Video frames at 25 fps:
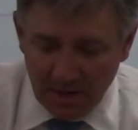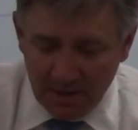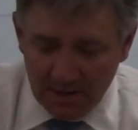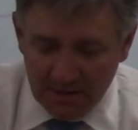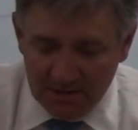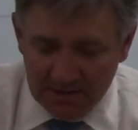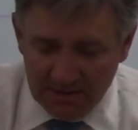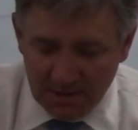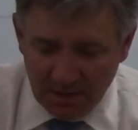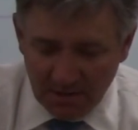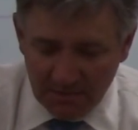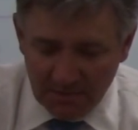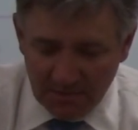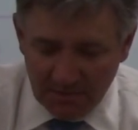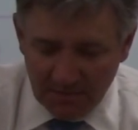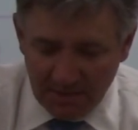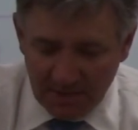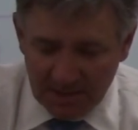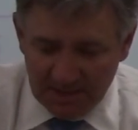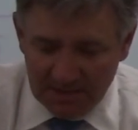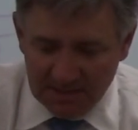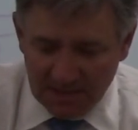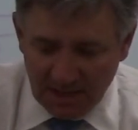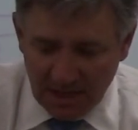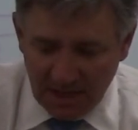So the
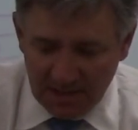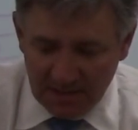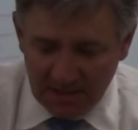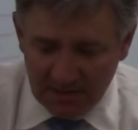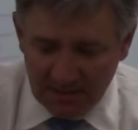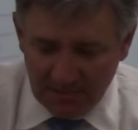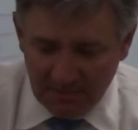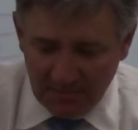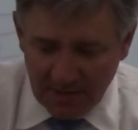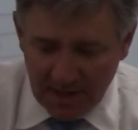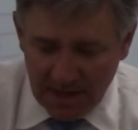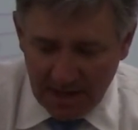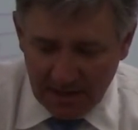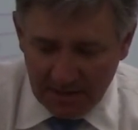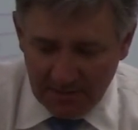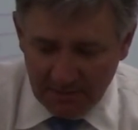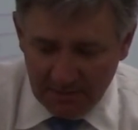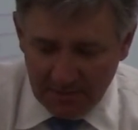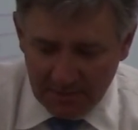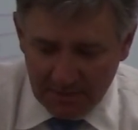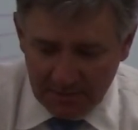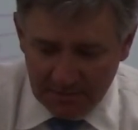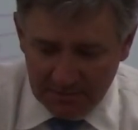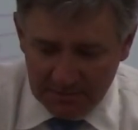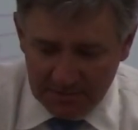big sign in the back of the
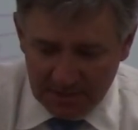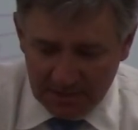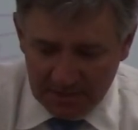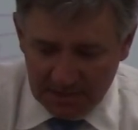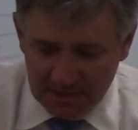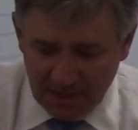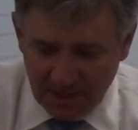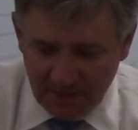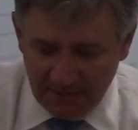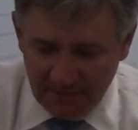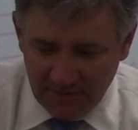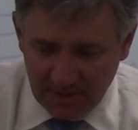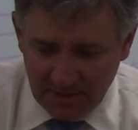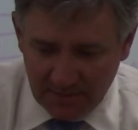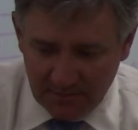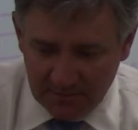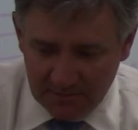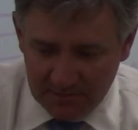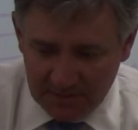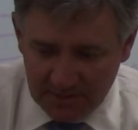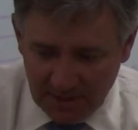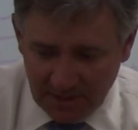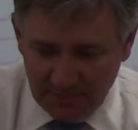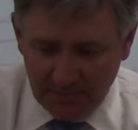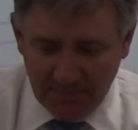rim says F
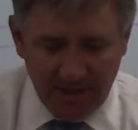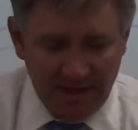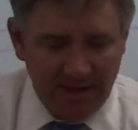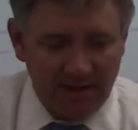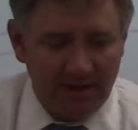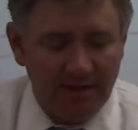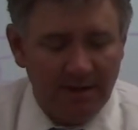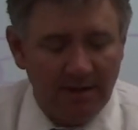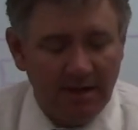equals ma.